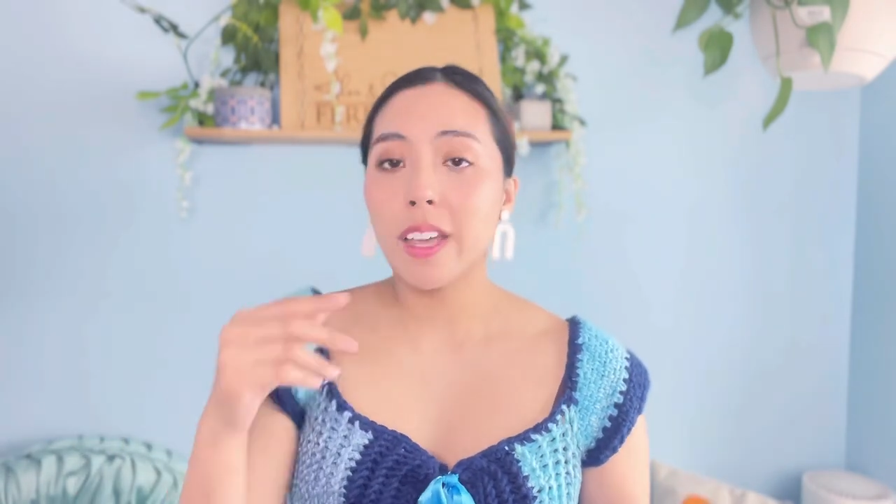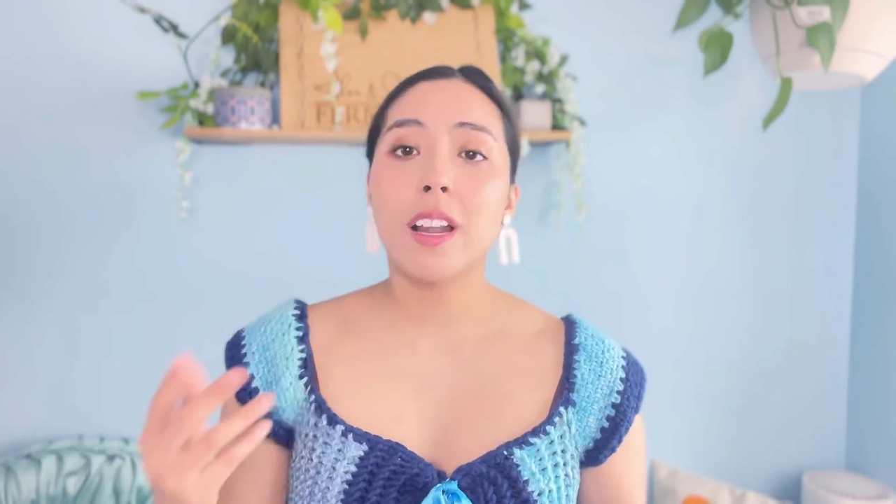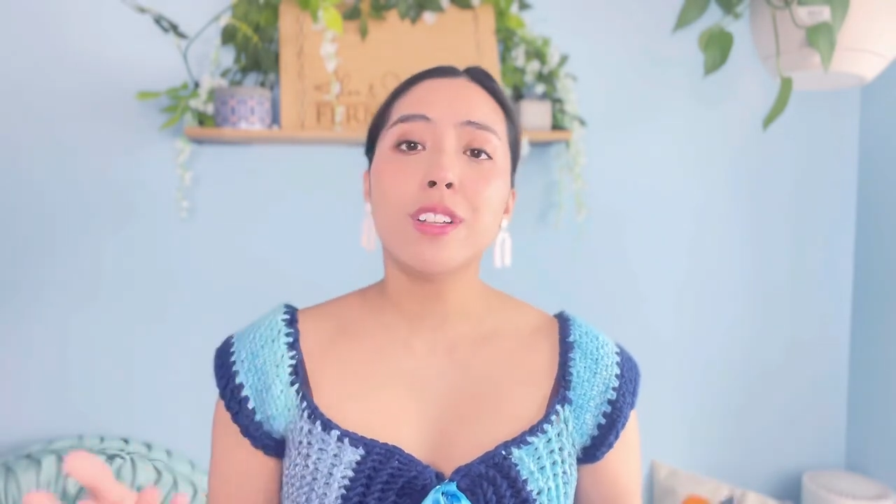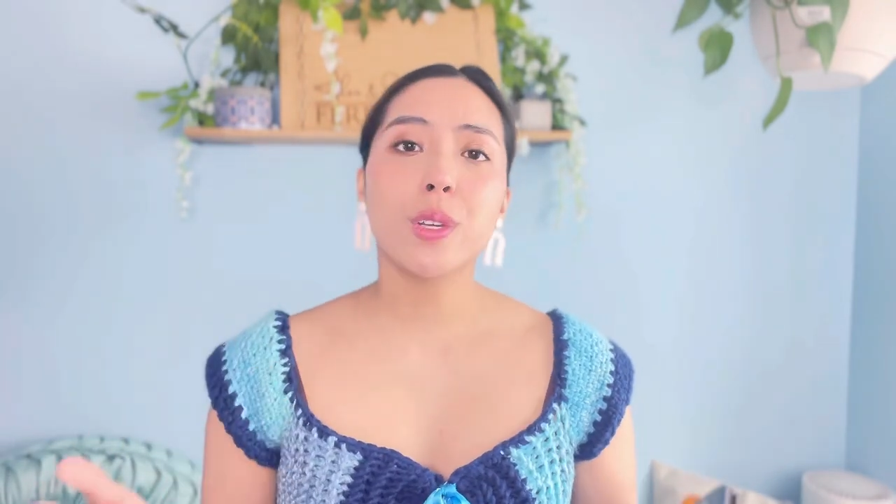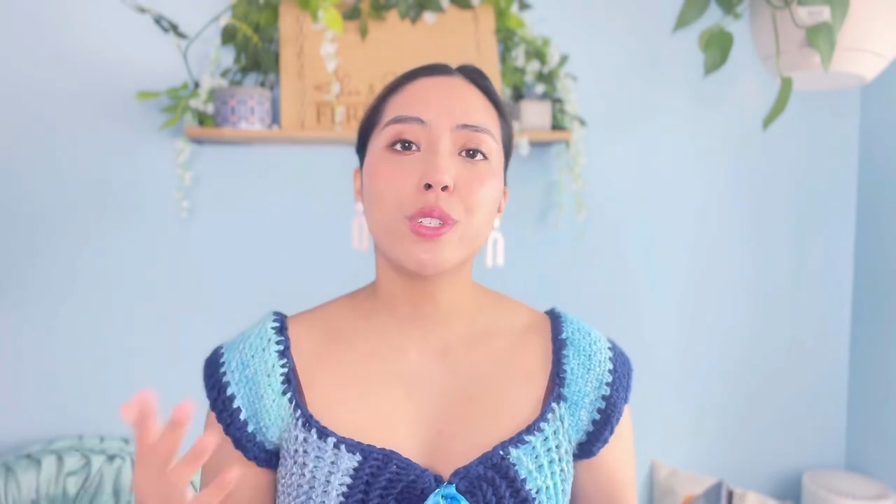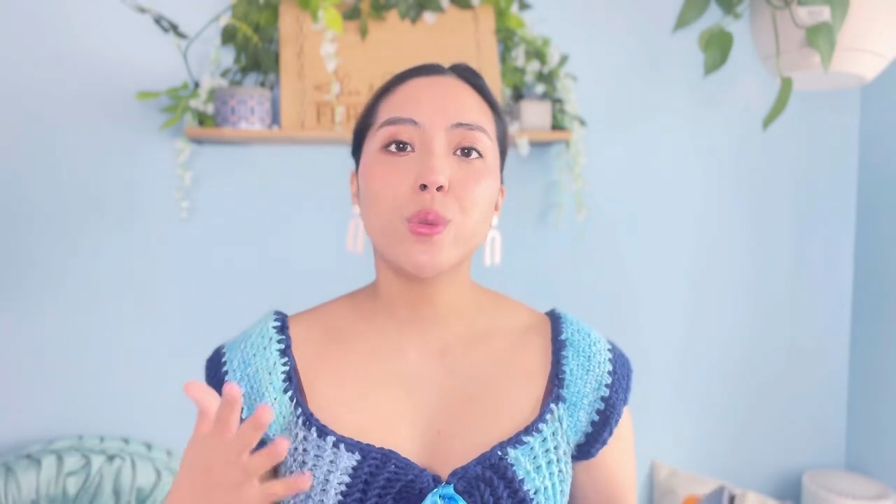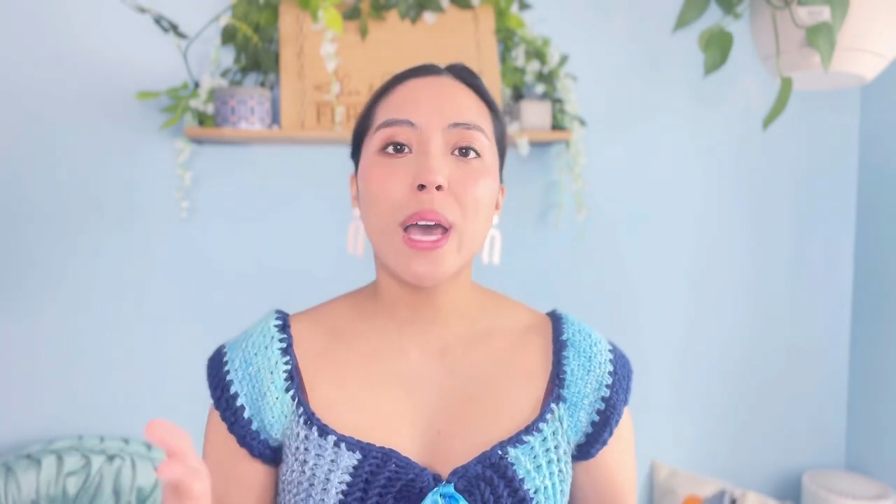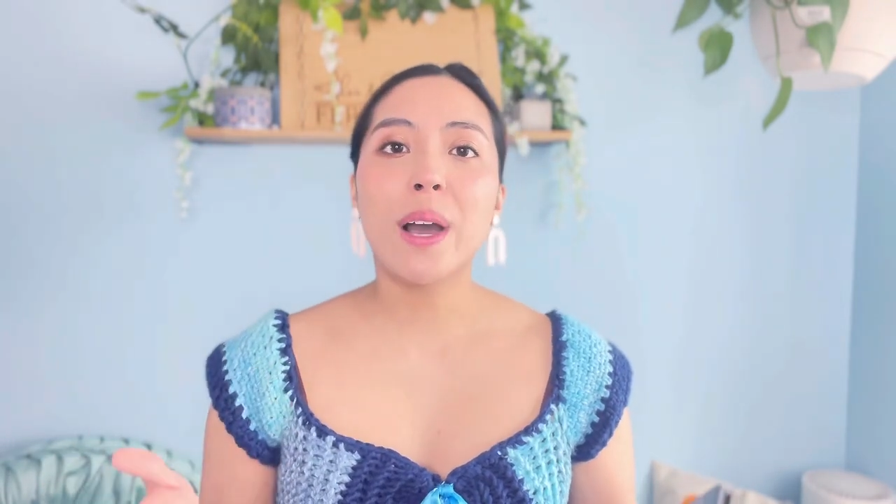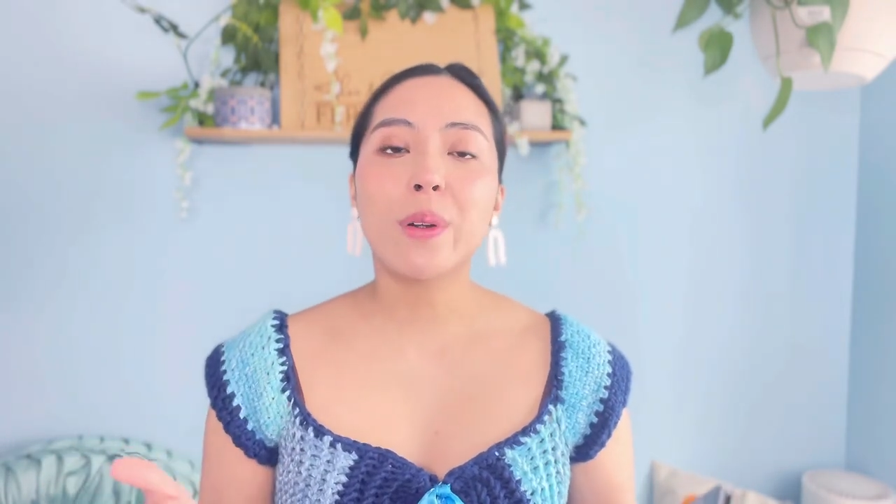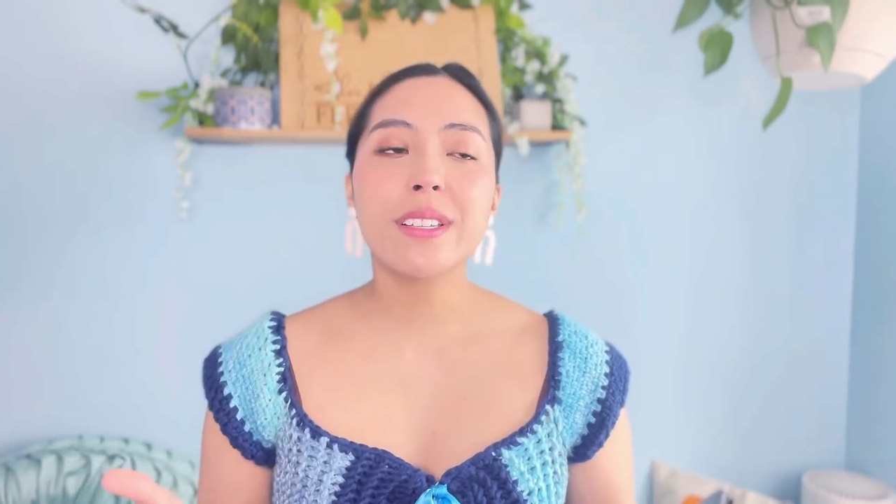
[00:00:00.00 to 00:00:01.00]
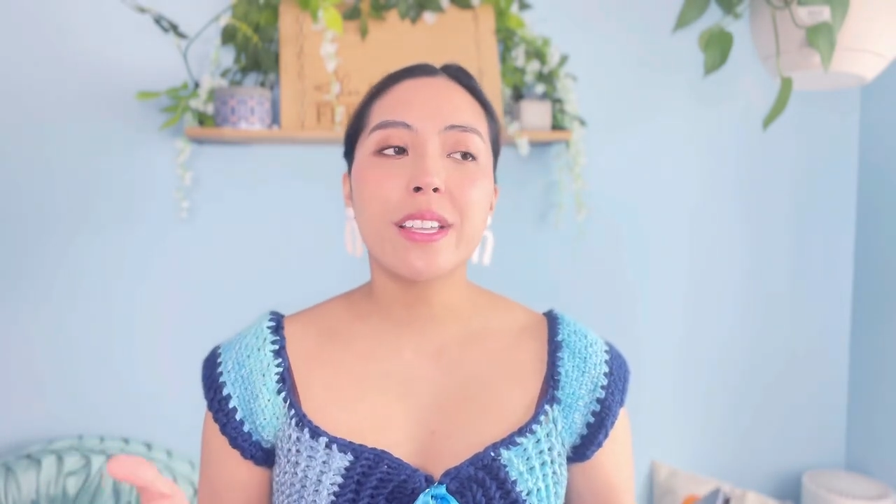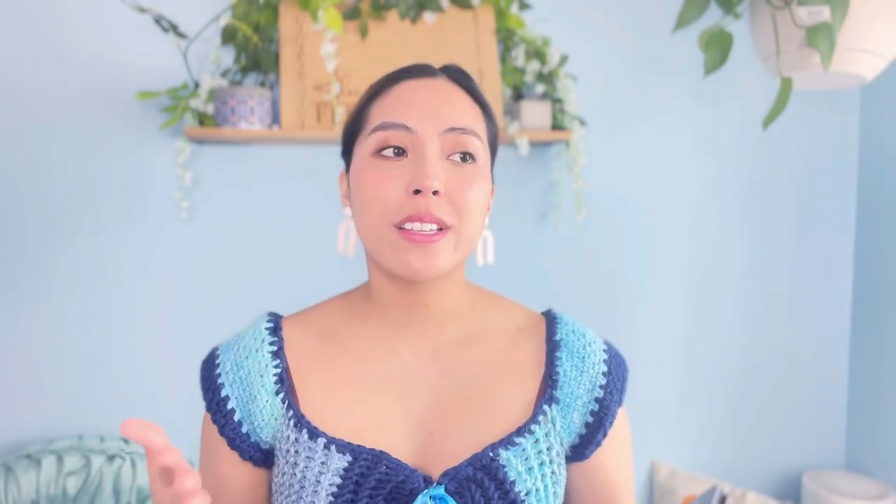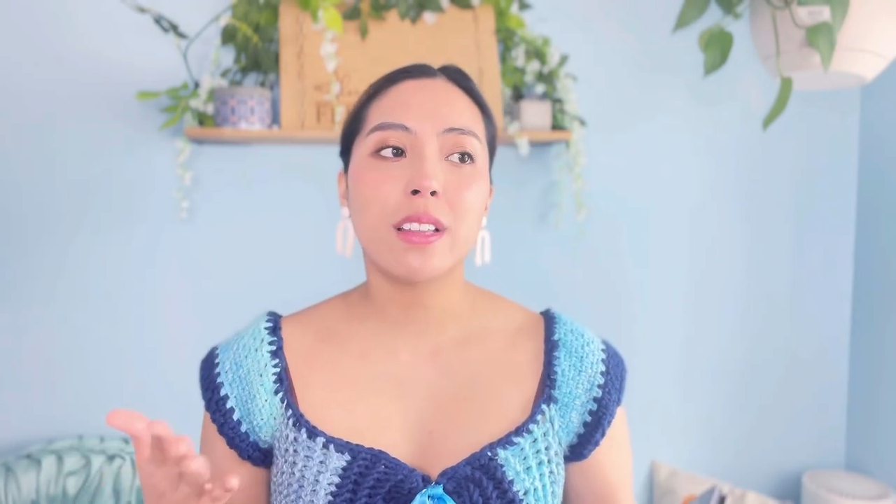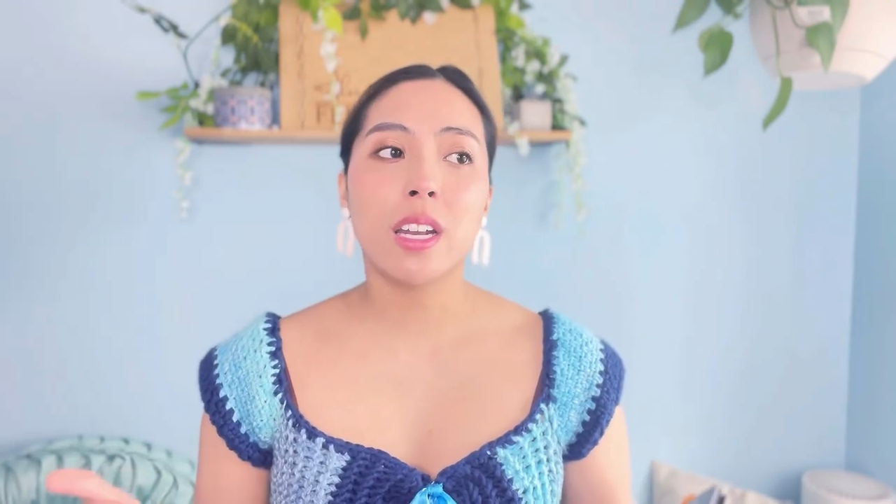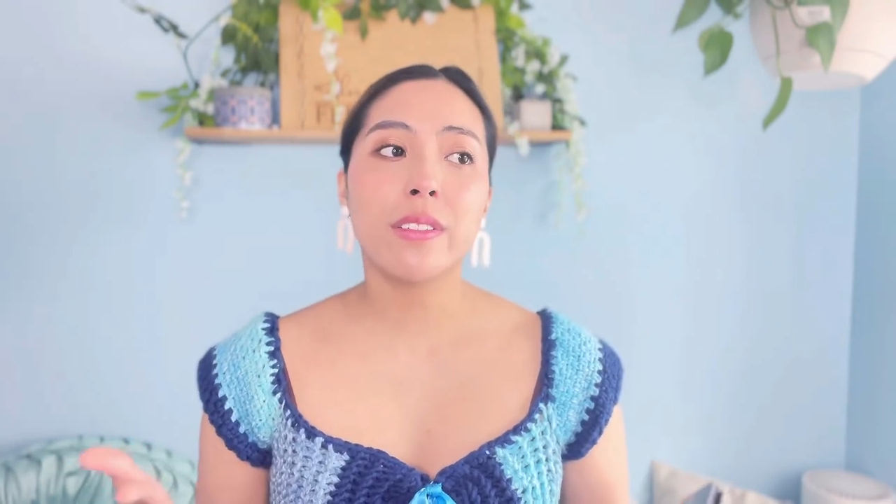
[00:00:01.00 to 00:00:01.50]
And also, 2 hours is
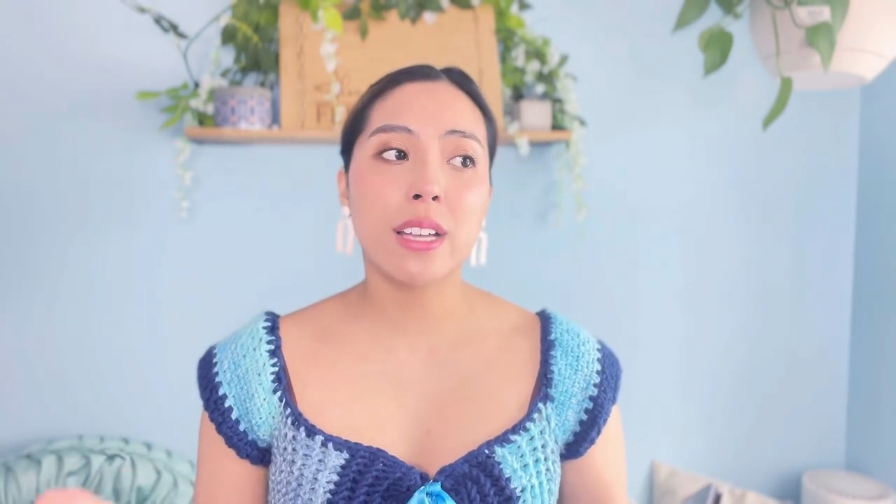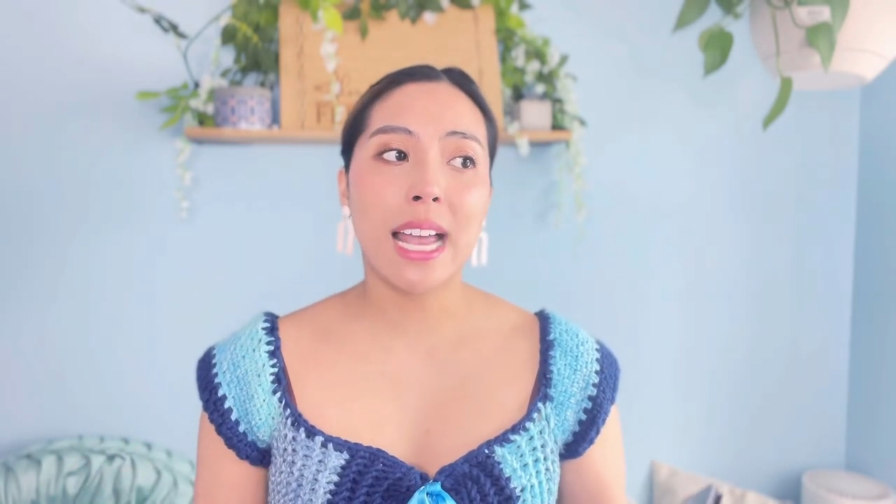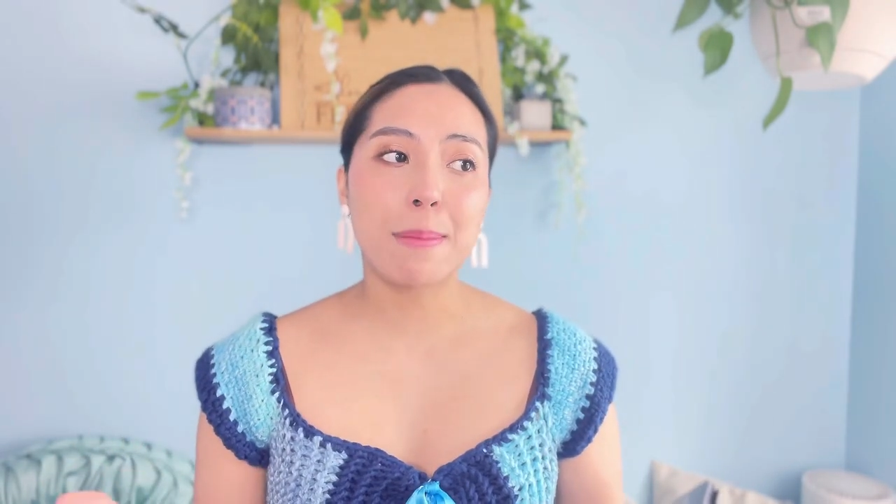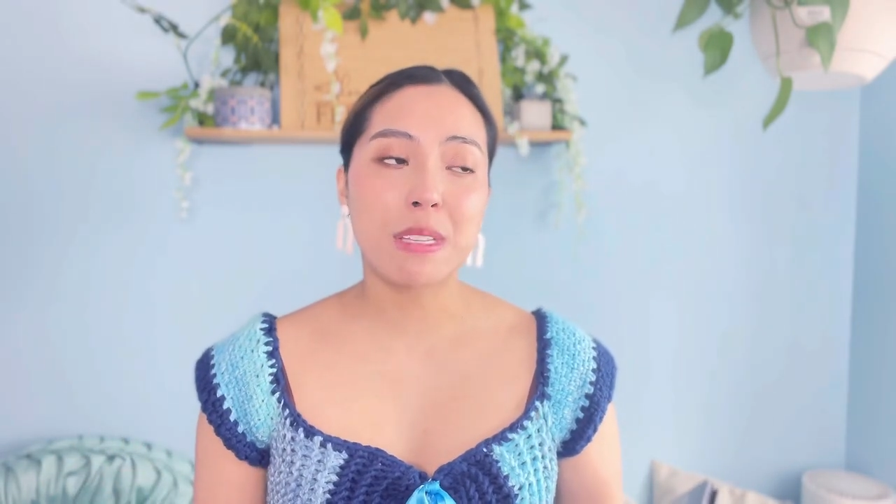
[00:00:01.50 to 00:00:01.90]
a lot of time,